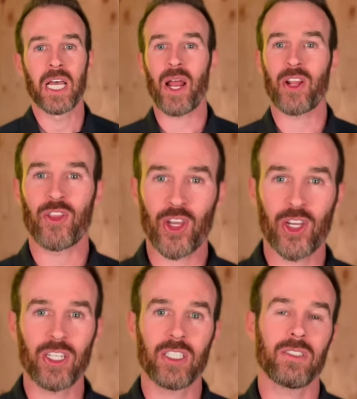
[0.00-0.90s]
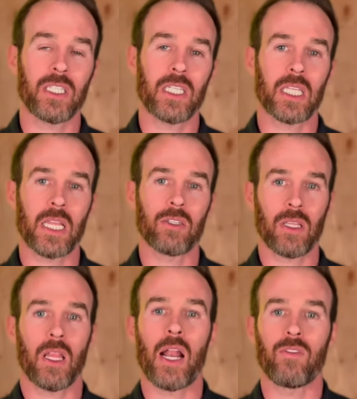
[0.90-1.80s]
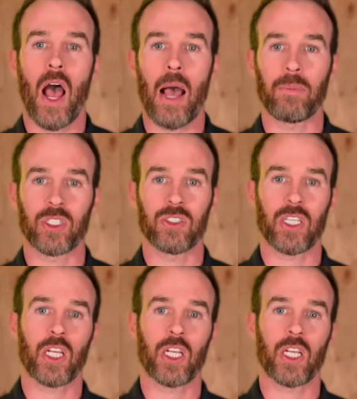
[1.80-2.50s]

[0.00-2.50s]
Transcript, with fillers: But the good news is there's a lot of options,